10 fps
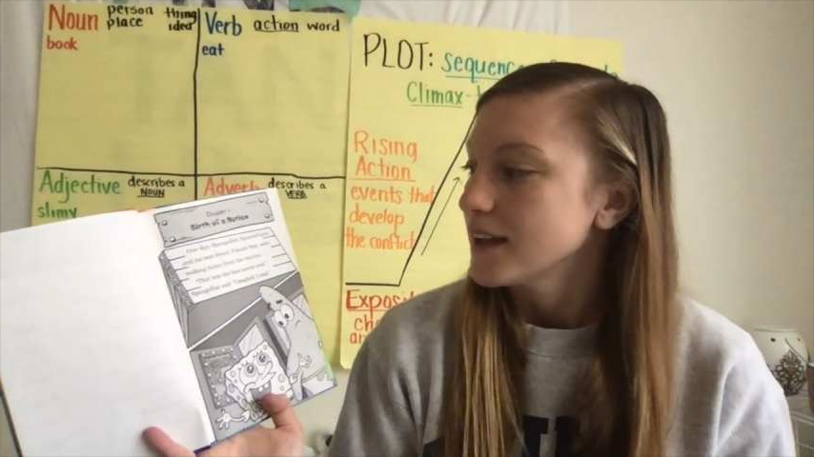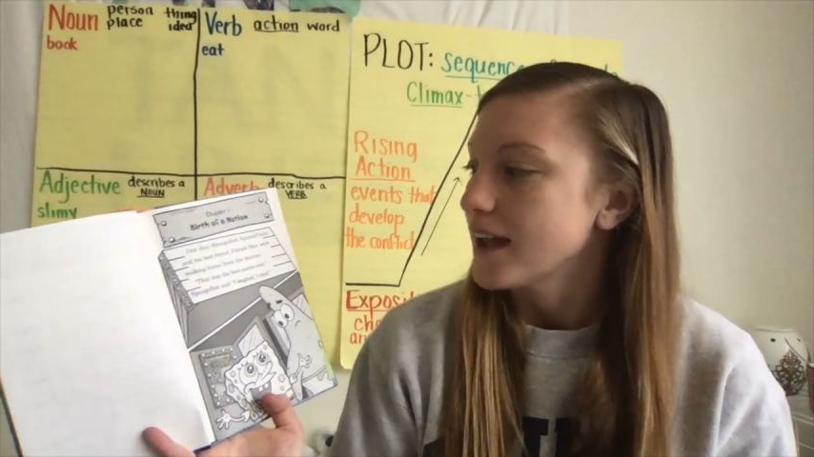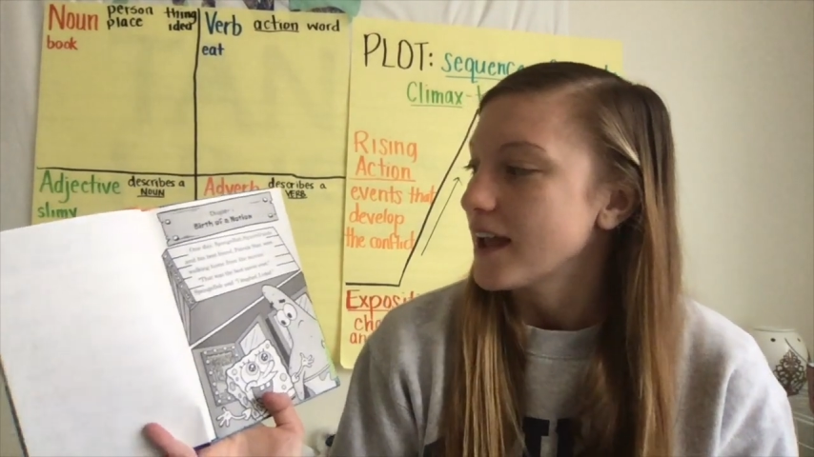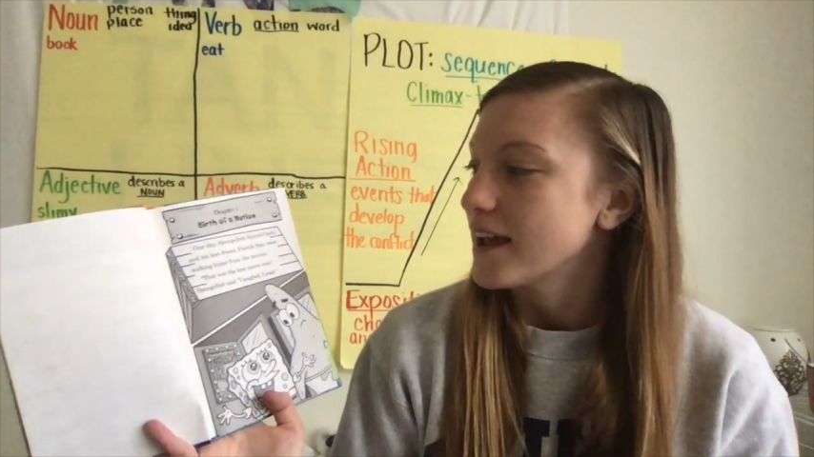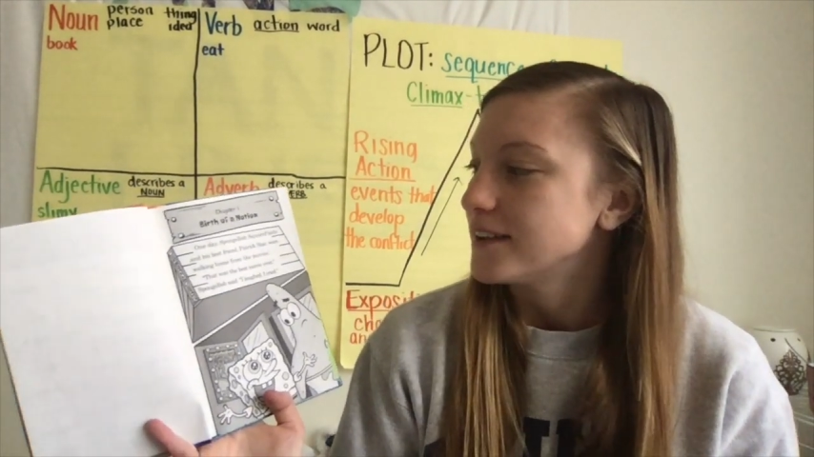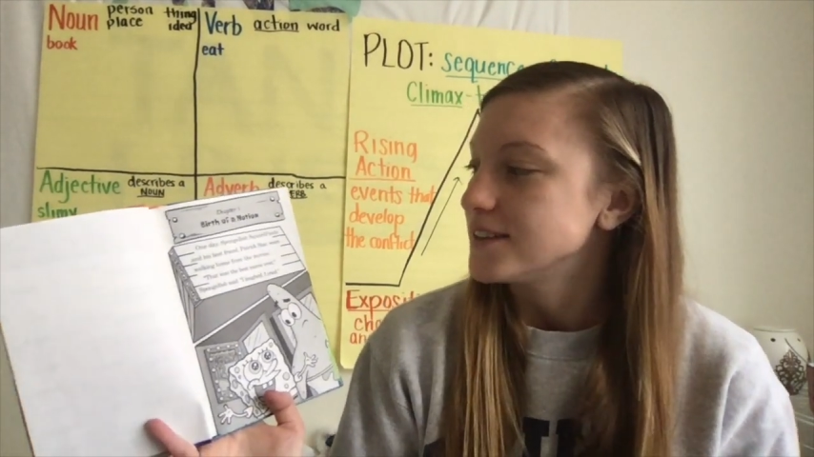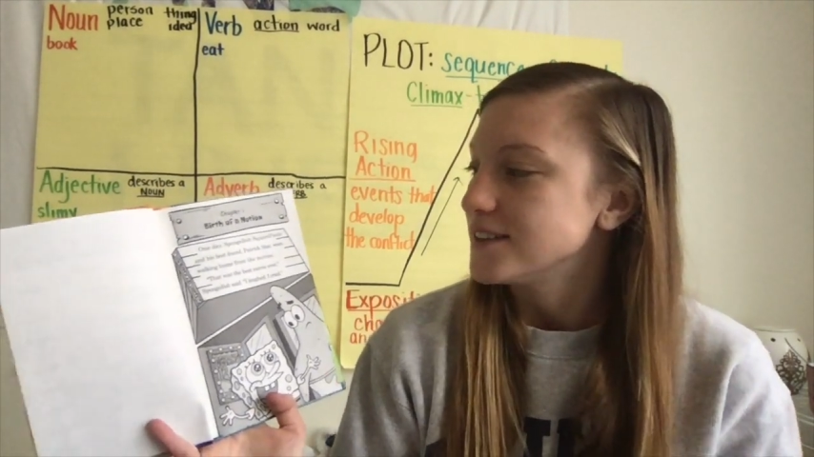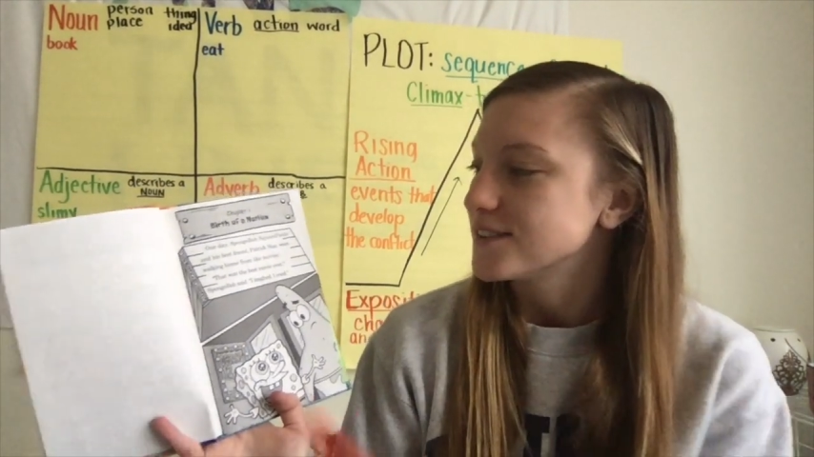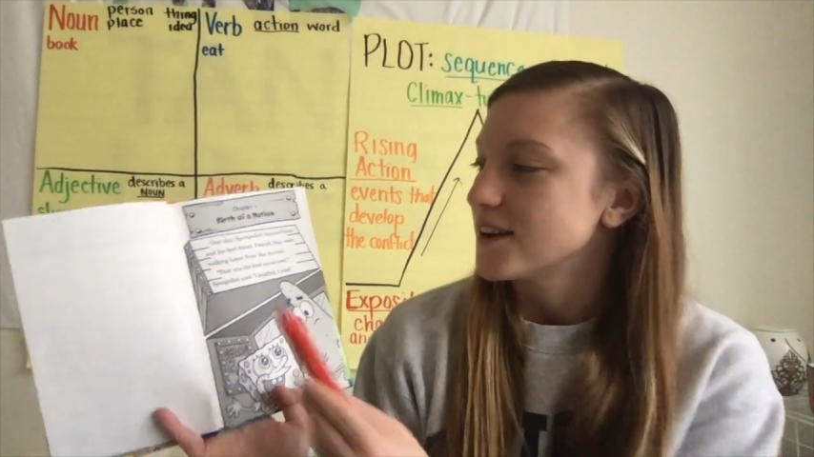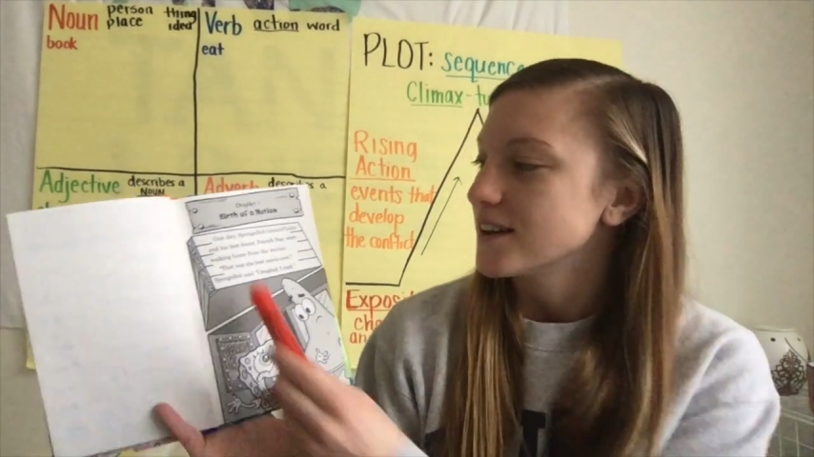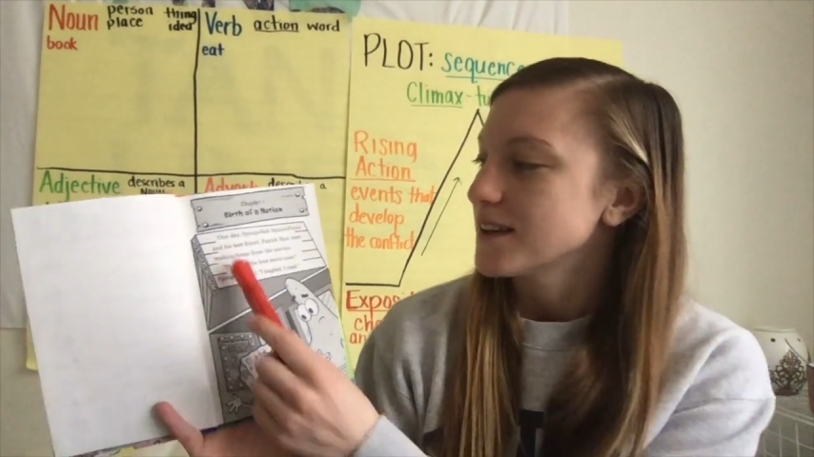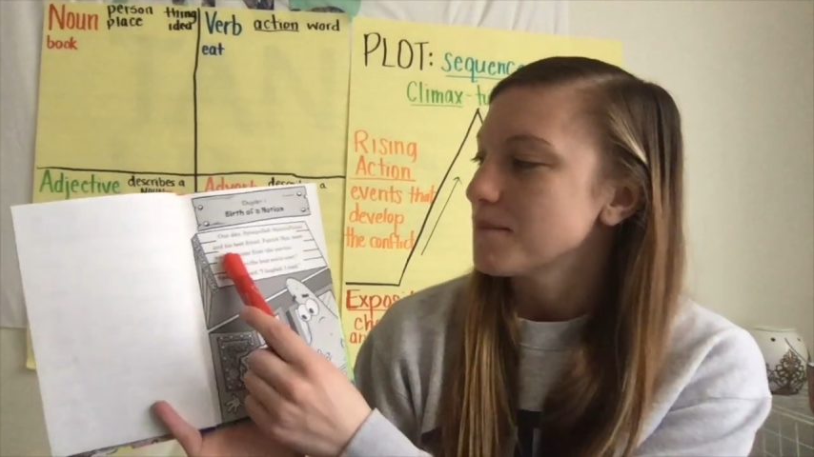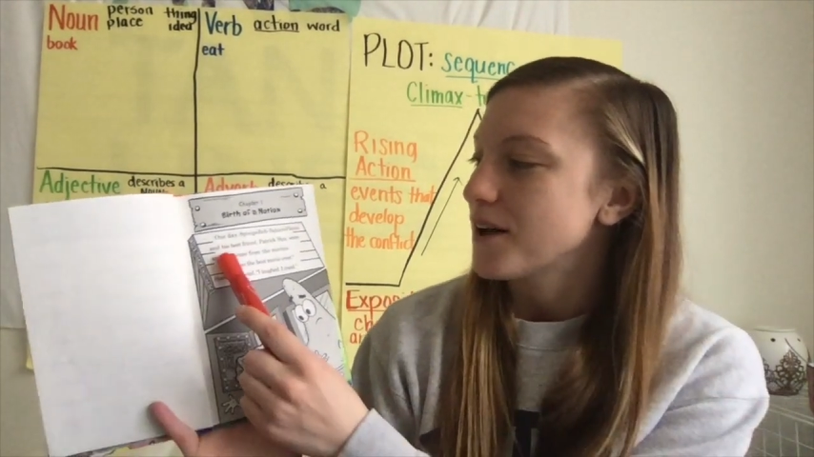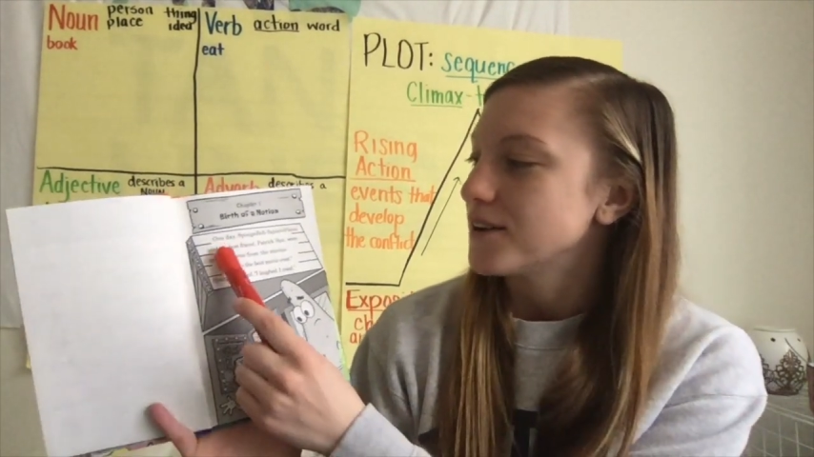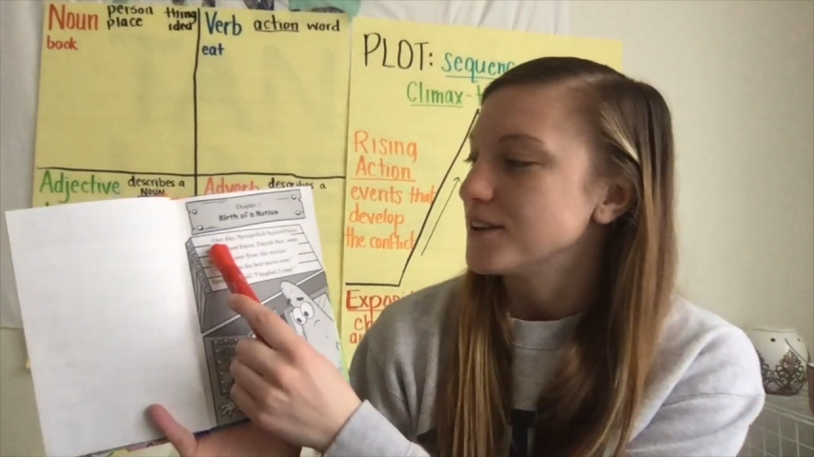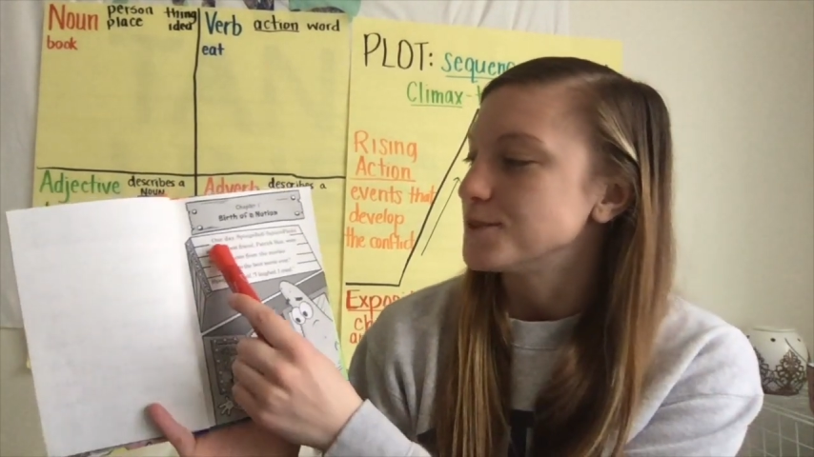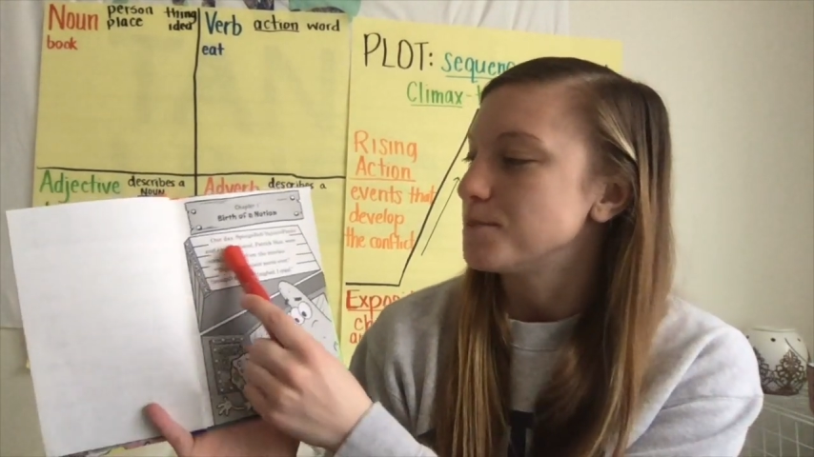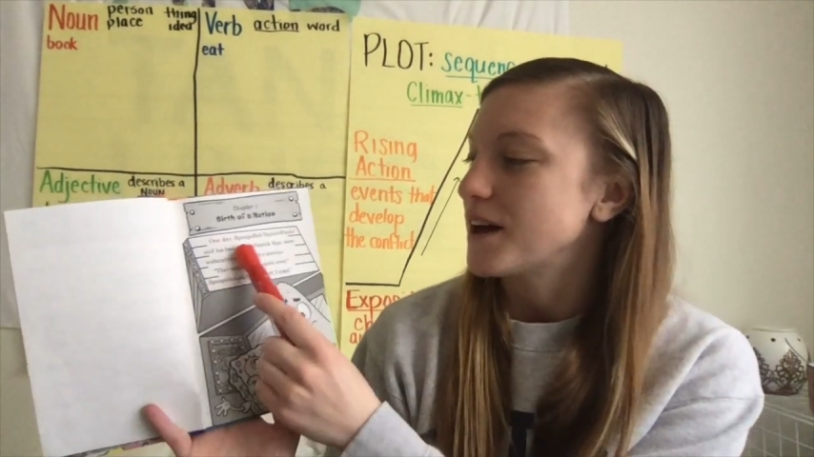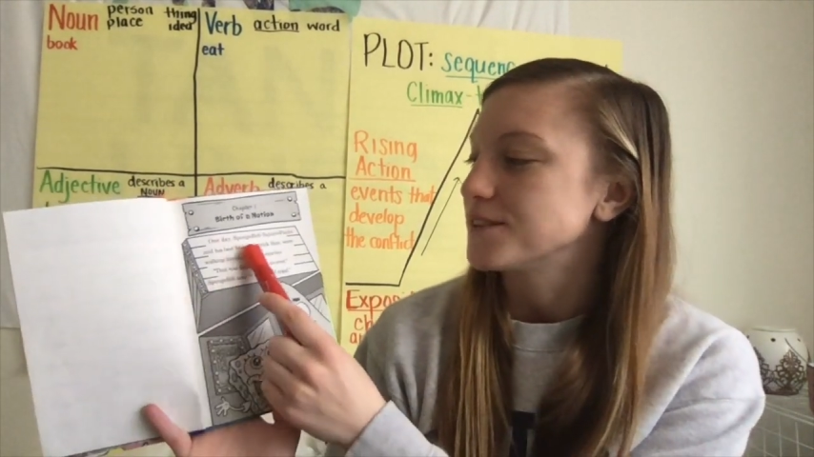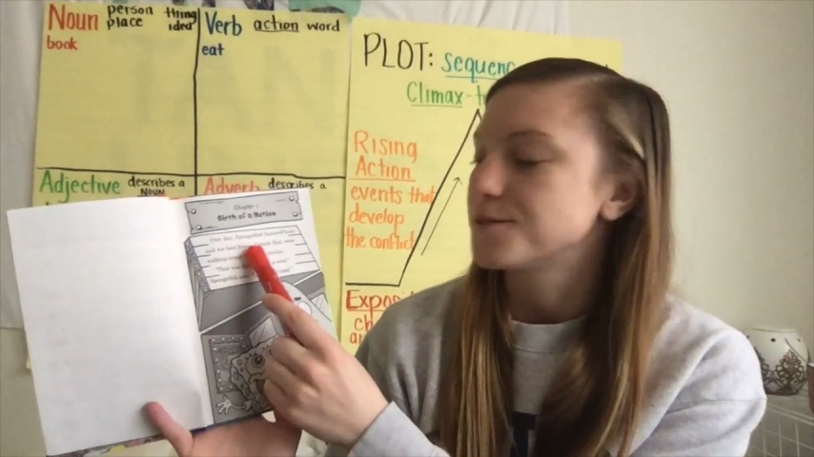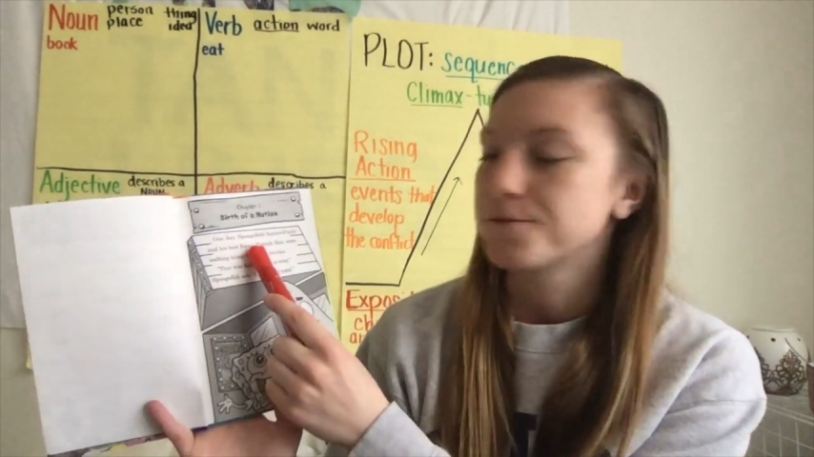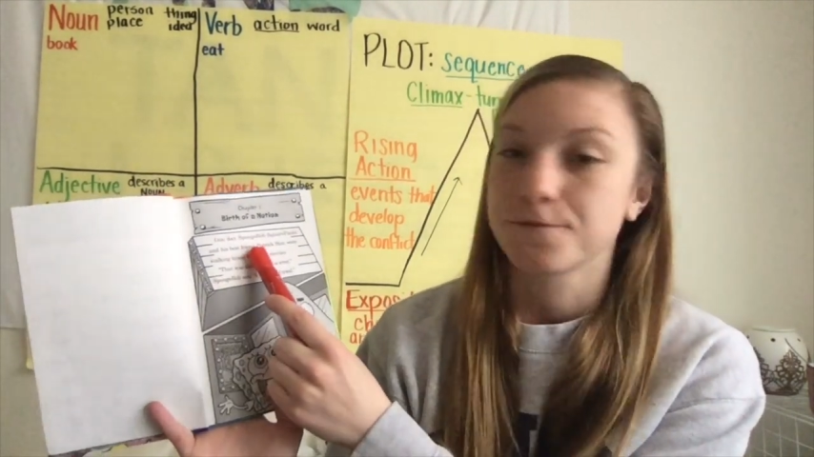And he's talking about his best